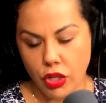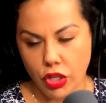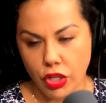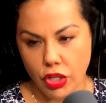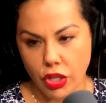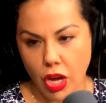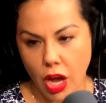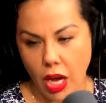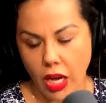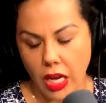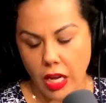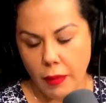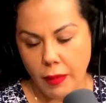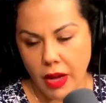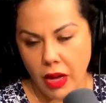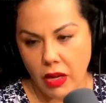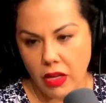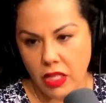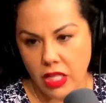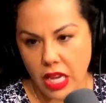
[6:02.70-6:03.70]
you're talking
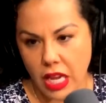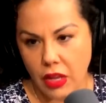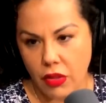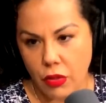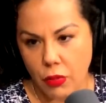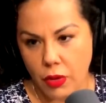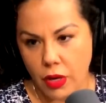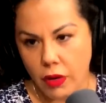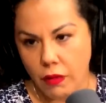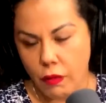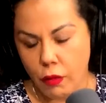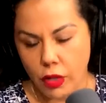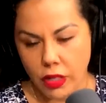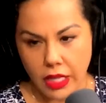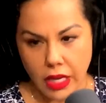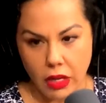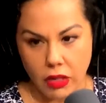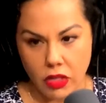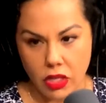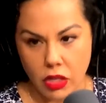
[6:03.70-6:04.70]
about is like $3,000 to
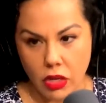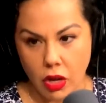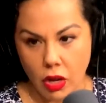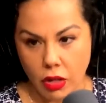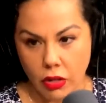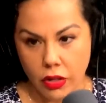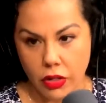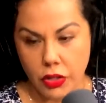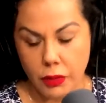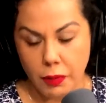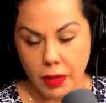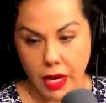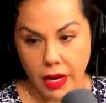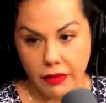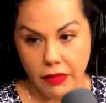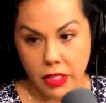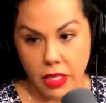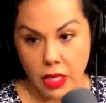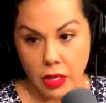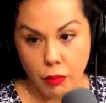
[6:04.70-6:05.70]
$4,000. But I've
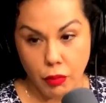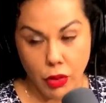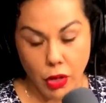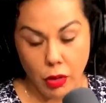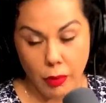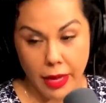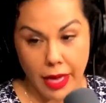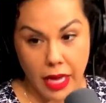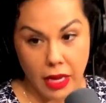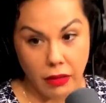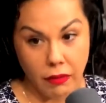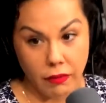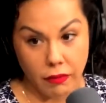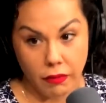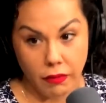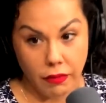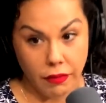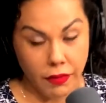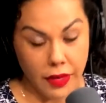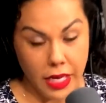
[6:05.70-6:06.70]
seen probate
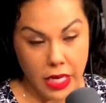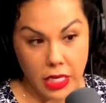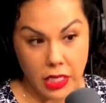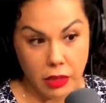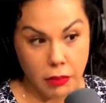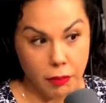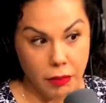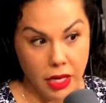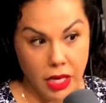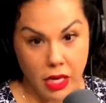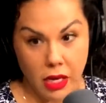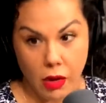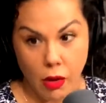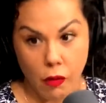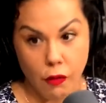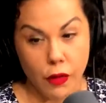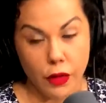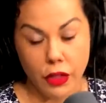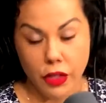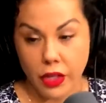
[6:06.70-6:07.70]
fees be
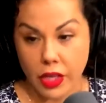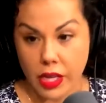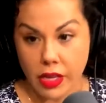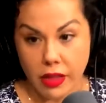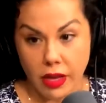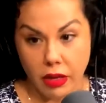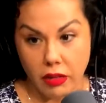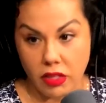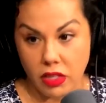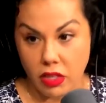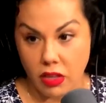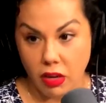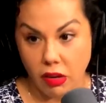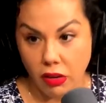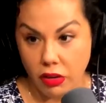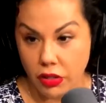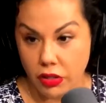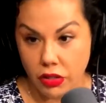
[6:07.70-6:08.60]
over $30,000.